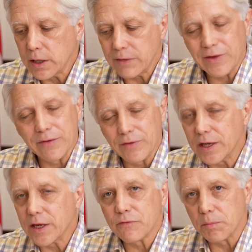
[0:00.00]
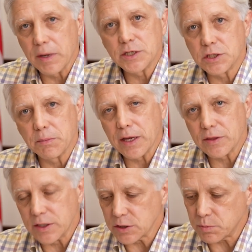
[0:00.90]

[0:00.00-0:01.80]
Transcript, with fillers: If you have any information about this,